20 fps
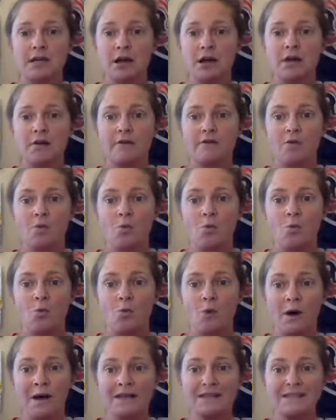of
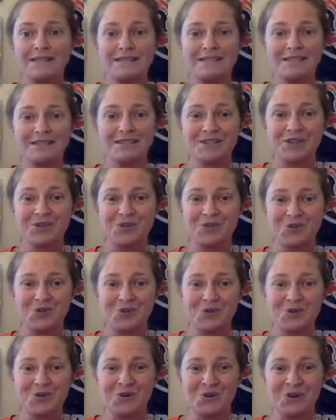what
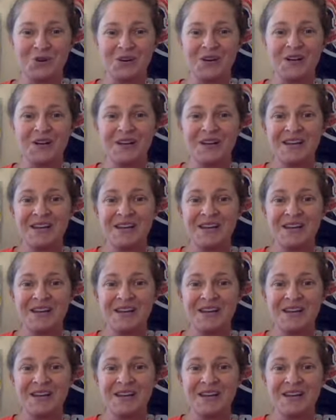your